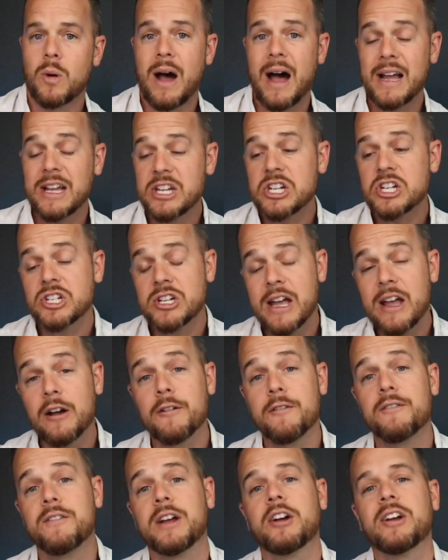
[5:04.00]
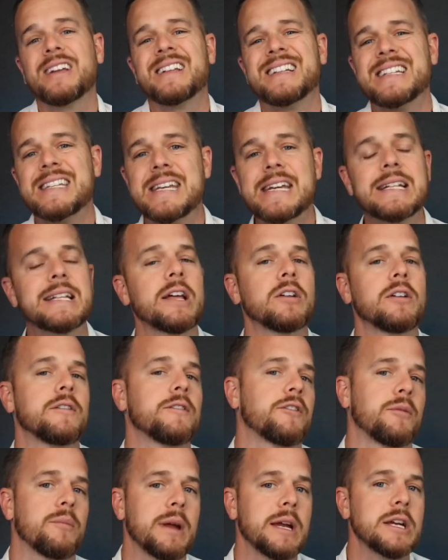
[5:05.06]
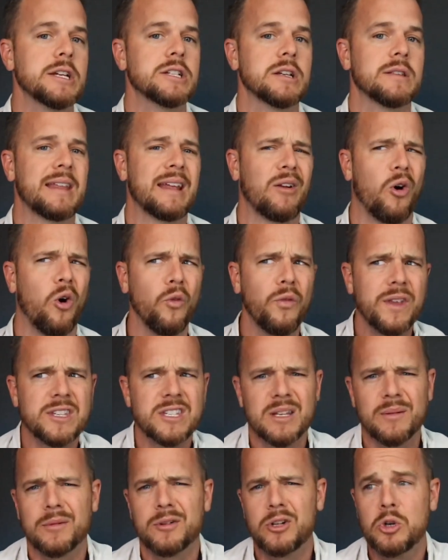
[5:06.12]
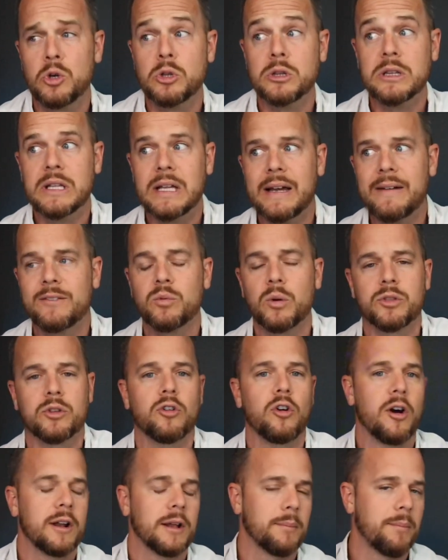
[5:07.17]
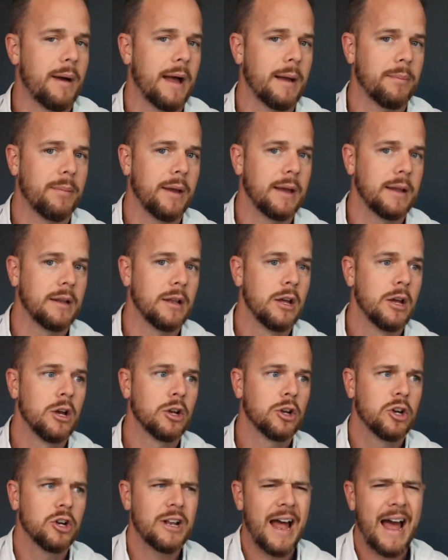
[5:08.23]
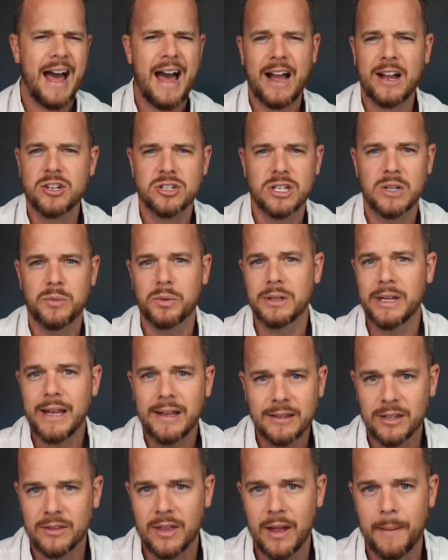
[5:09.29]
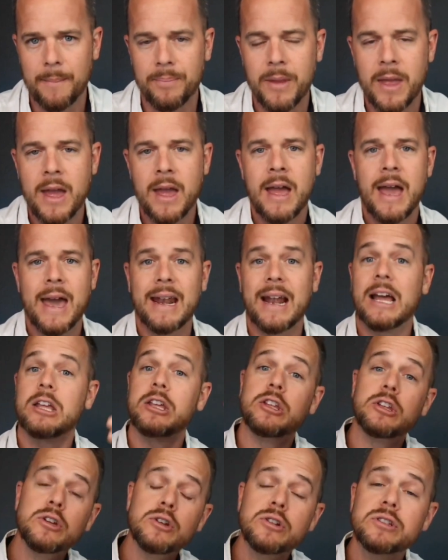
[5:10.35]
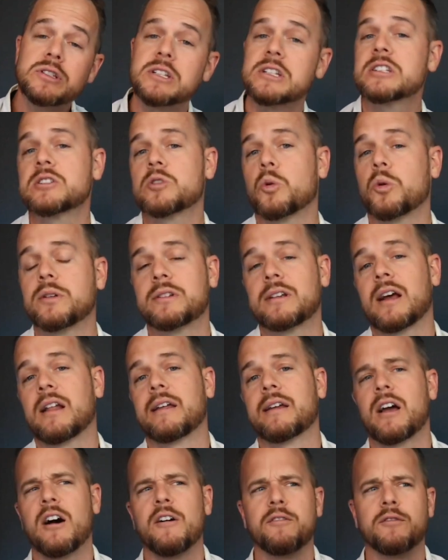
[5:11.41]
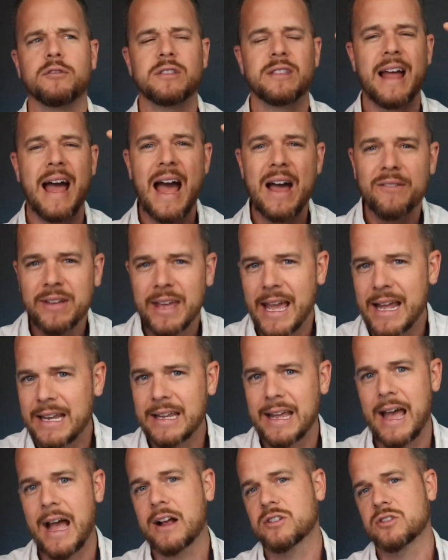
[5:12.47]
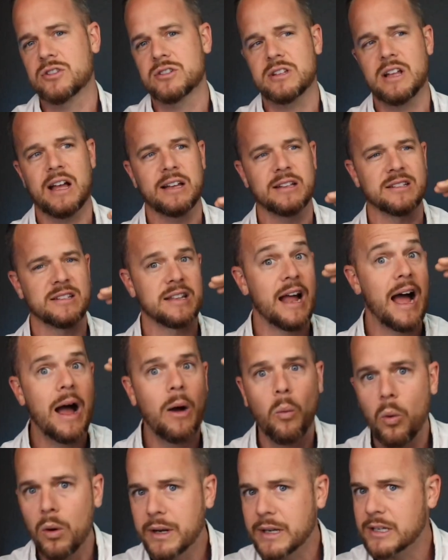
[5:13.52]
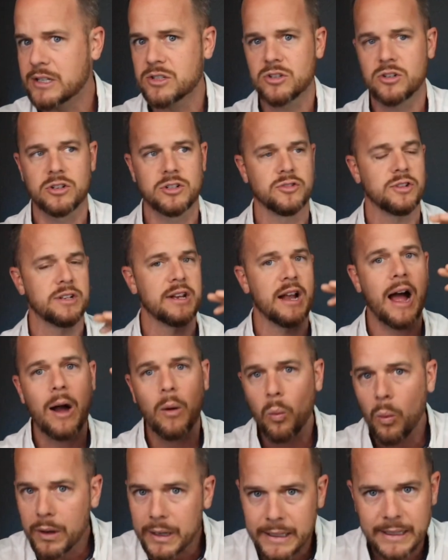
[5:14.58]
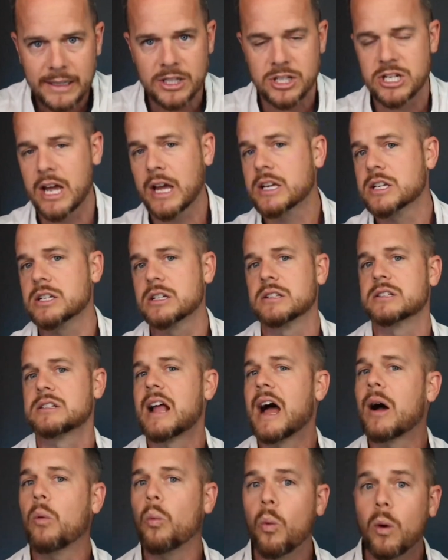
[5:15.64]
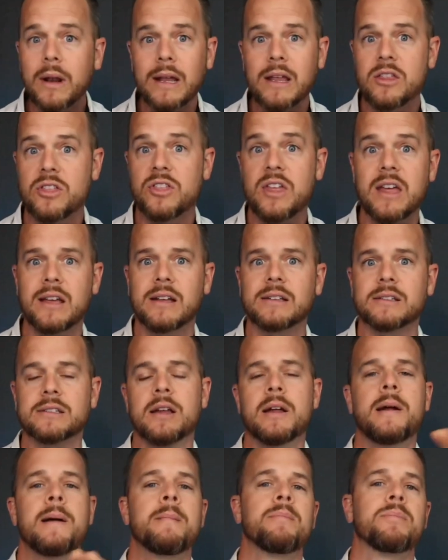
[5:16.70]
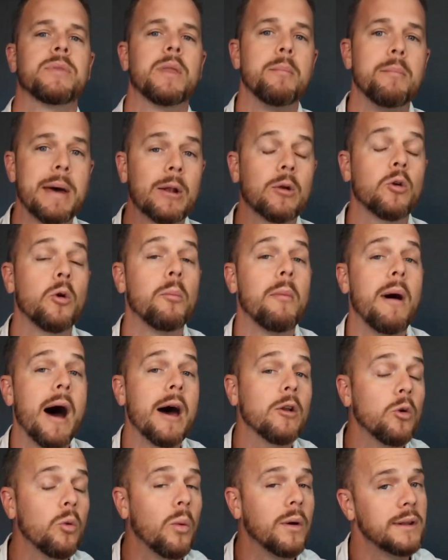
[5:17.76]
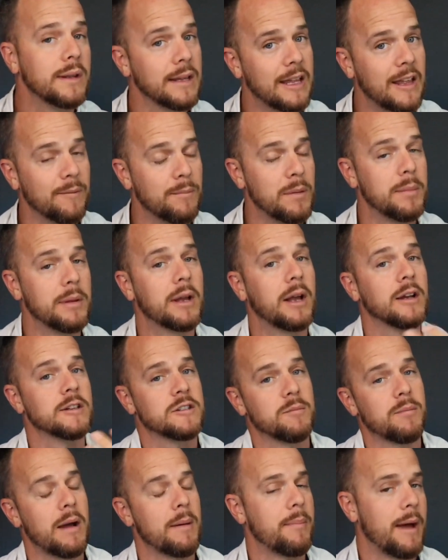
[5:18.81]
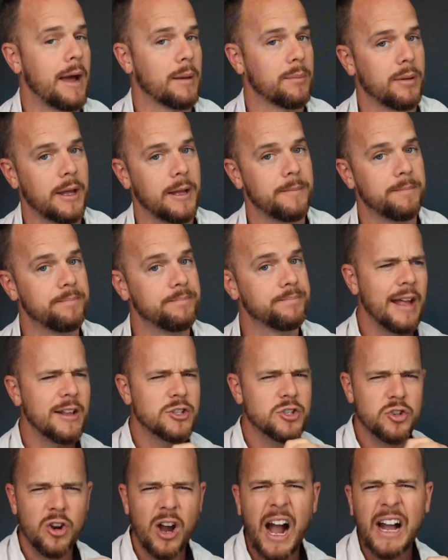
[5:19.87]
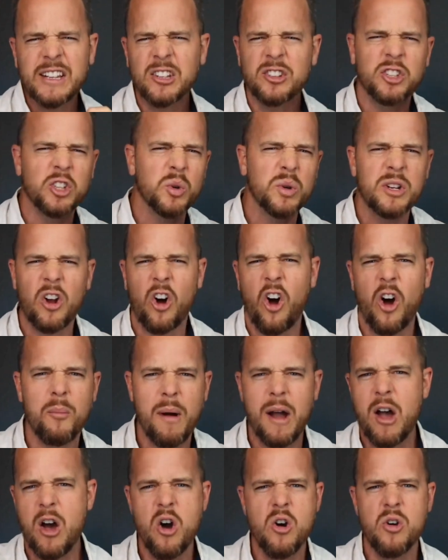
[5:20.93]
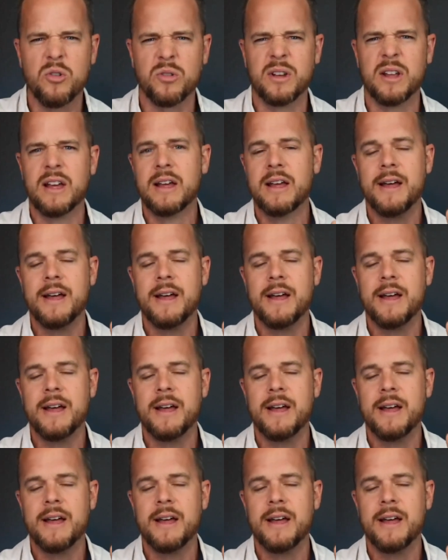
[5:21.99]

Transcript: I share very detailed information that only someone who lived with chronic back pain could actually relate to them. And I use this storytelling of navigating exercise, not wanting surgery, not wanting injections, not wanting things the medical model wanted to give me because of my back pain, and trying to do it on my own.